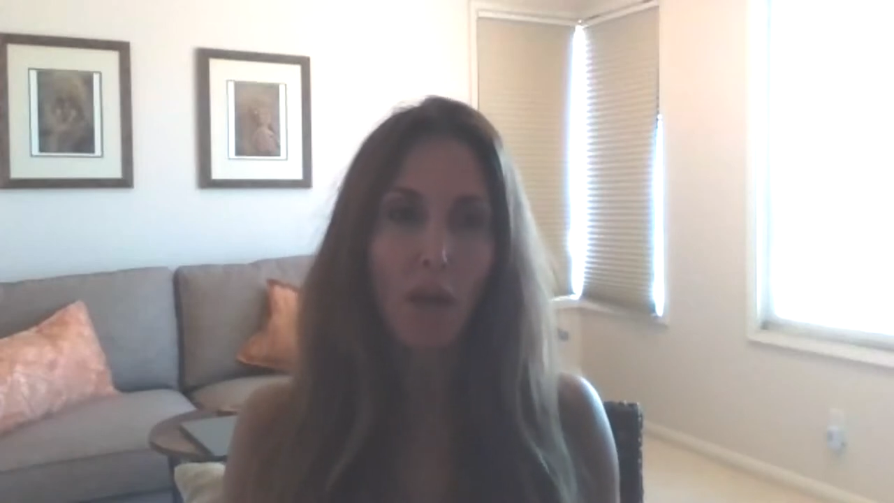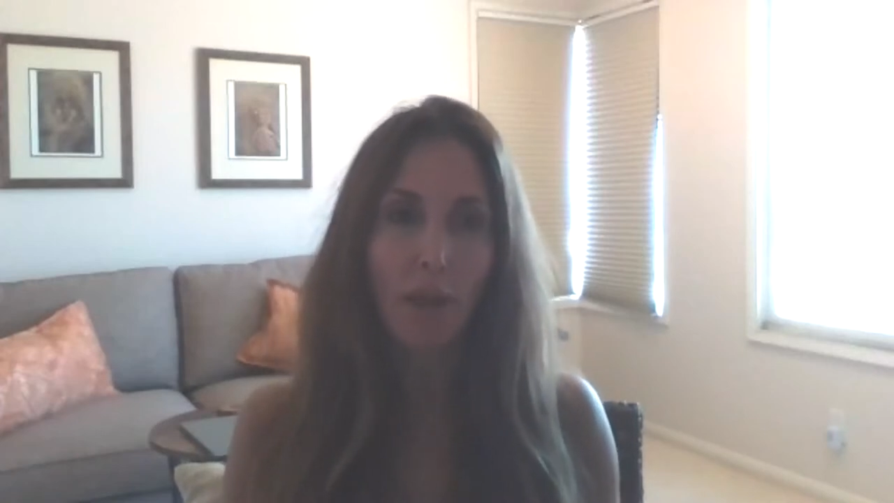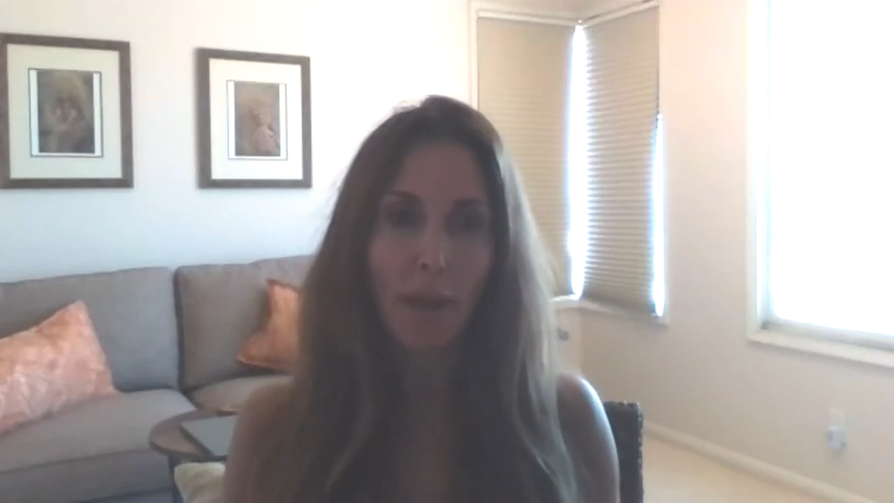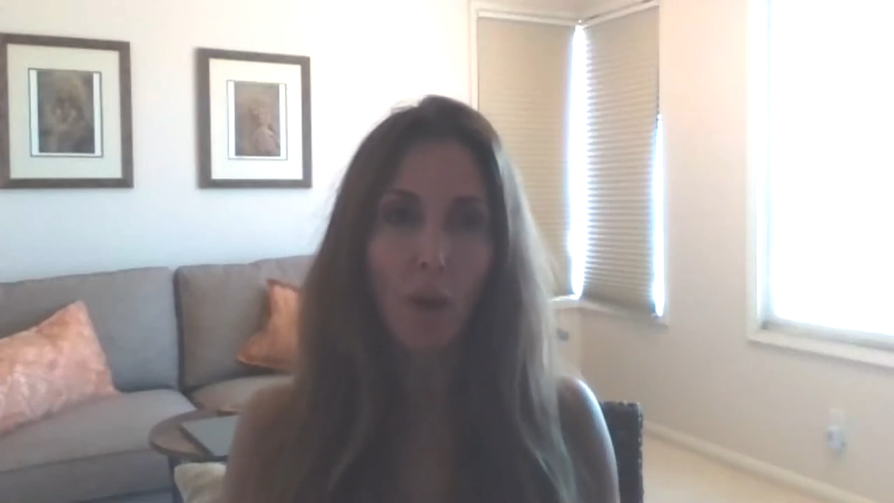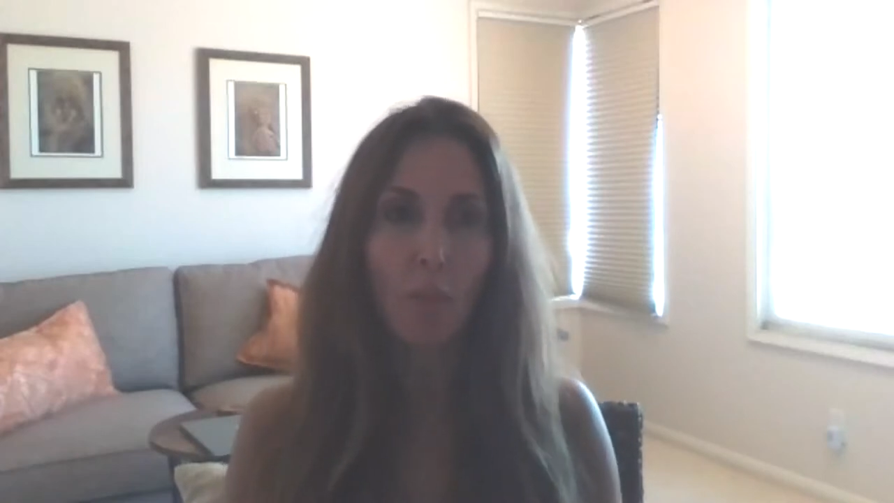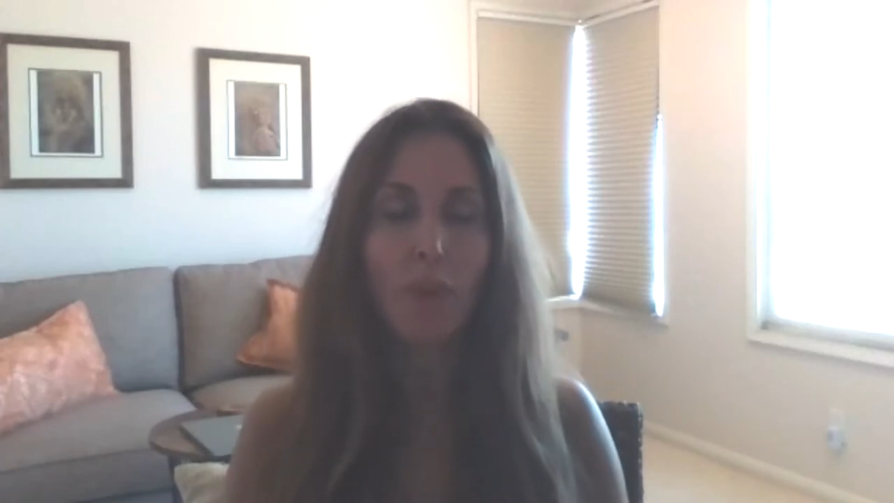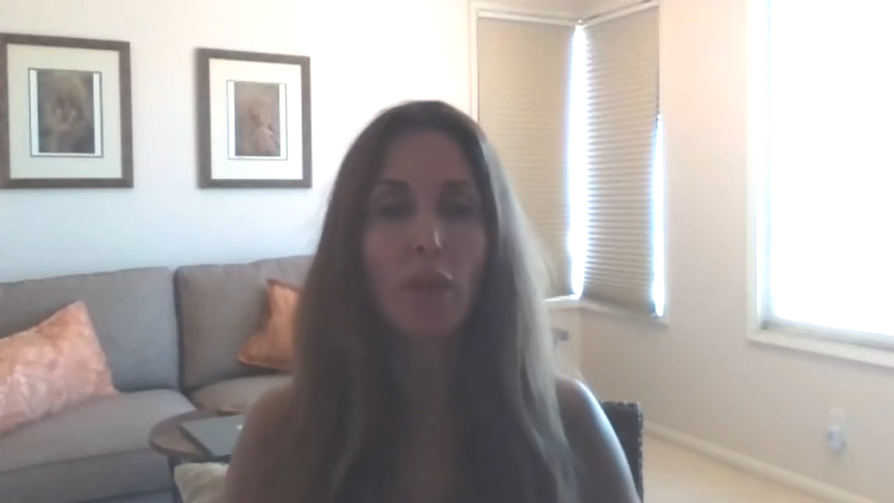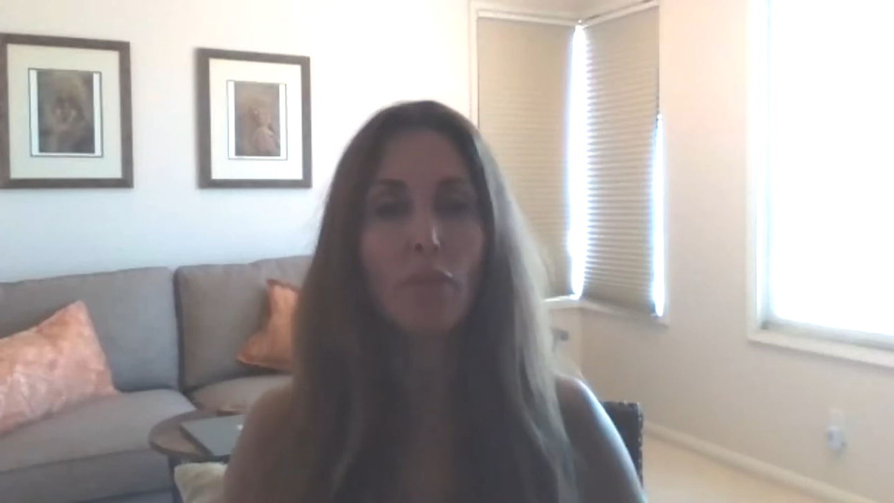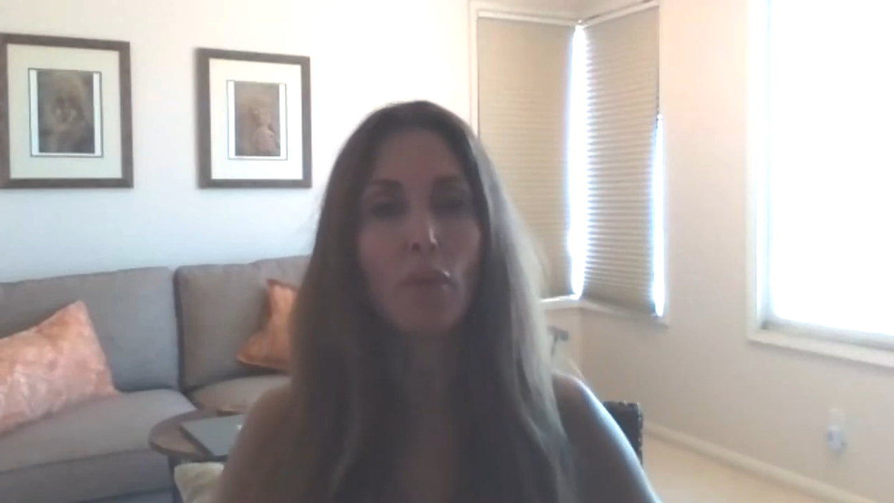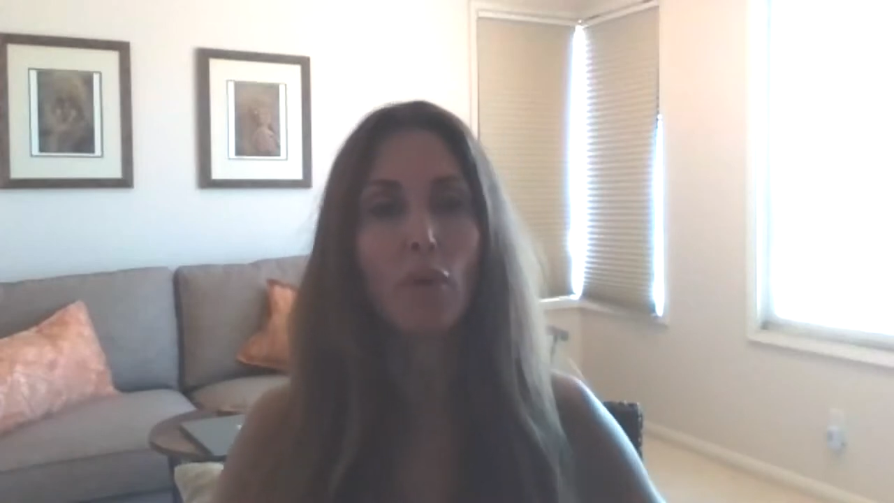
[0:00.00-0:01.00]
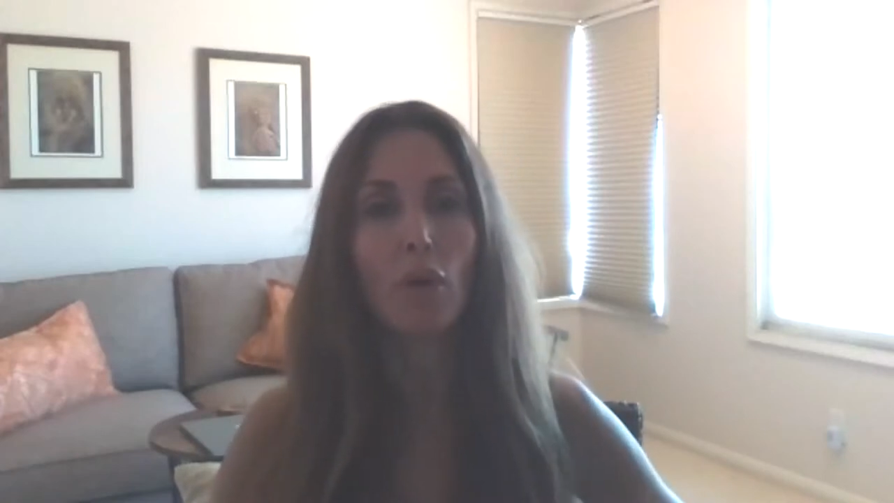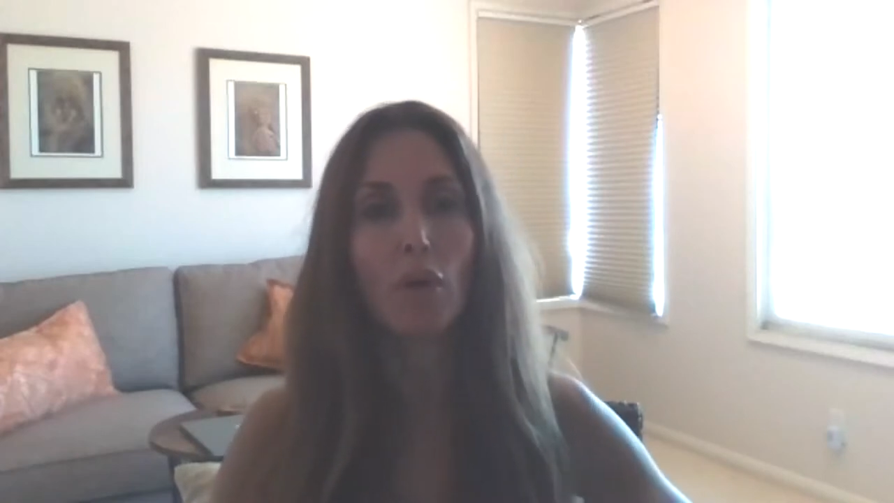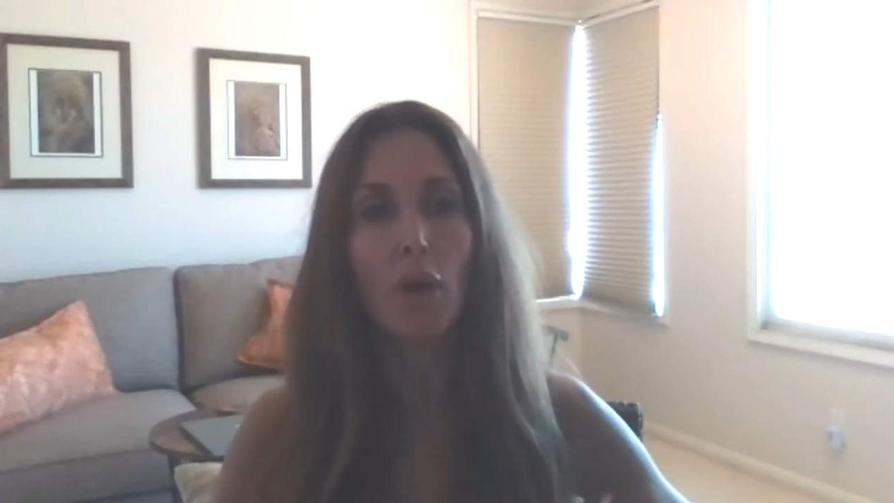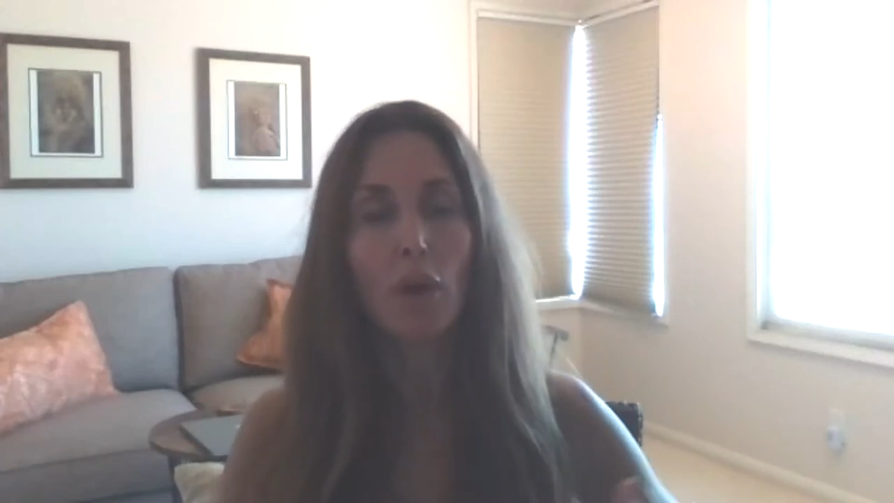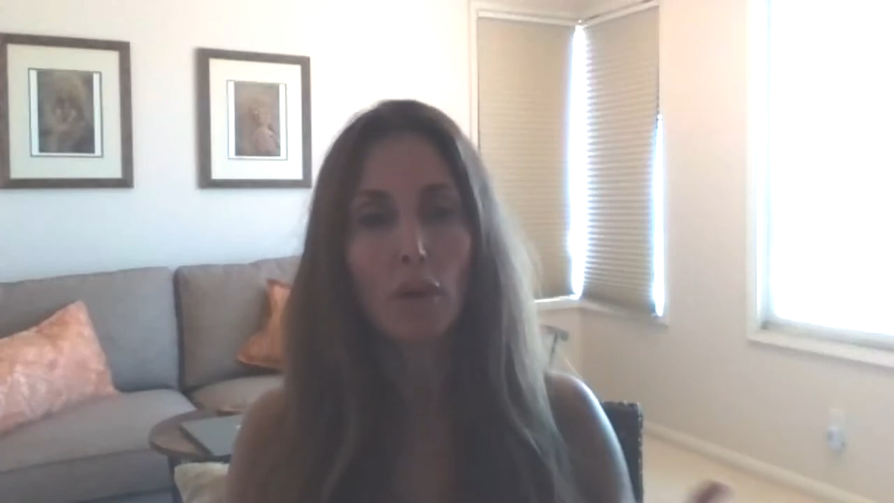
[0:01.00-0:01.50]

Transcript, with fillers: that help people,